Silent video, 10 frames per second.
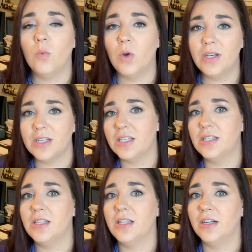
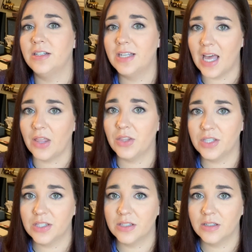witnessed their
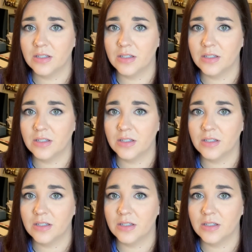deaths